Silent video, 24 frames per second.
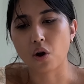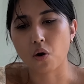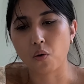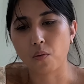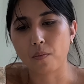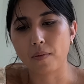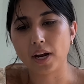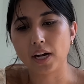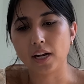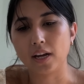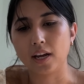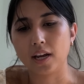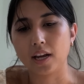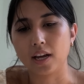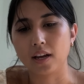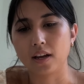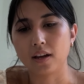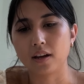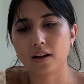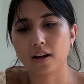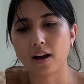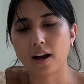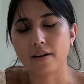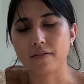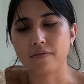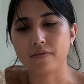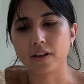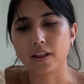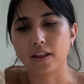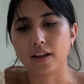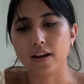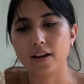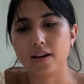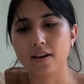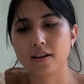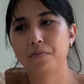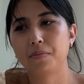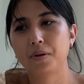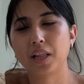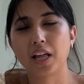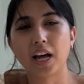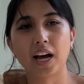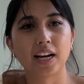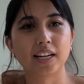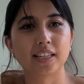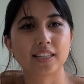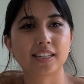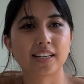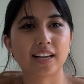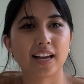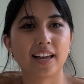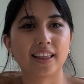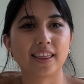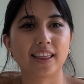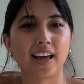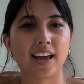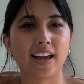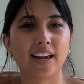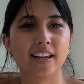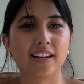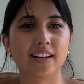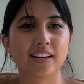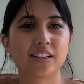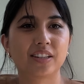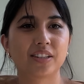many, I feel like, plots and like